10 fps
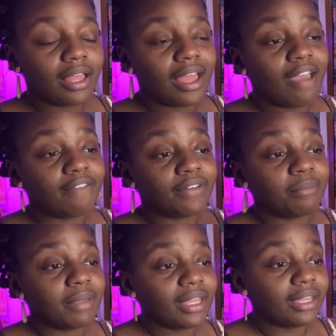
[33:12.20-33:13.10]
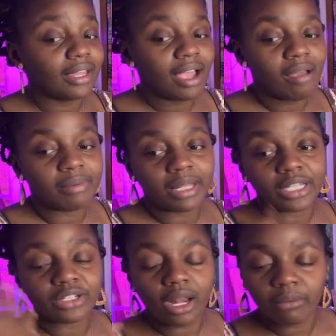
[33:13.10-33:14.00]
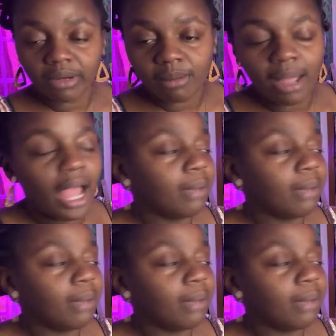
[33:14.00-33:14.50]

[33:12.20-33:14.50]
And for me, I've been like trying to read on my